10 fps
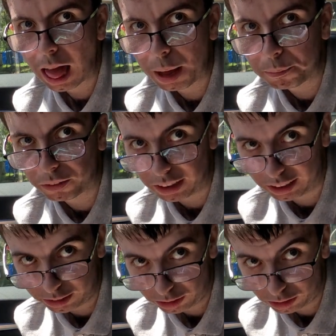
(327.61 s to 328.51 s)
a
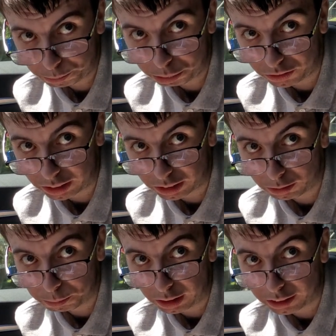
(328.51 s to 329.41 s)

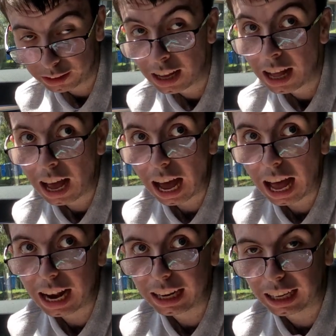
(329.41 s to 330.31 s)
professional person,
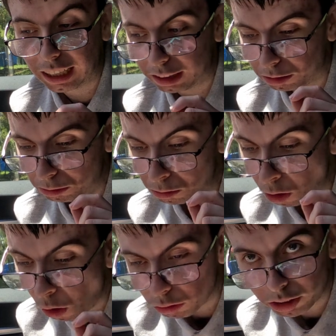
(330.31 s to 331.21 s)
and I do
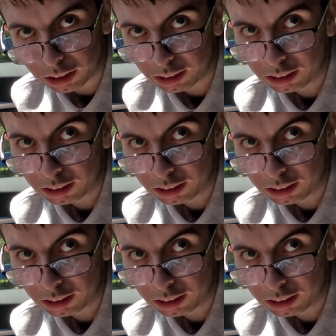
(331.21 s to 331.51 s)
not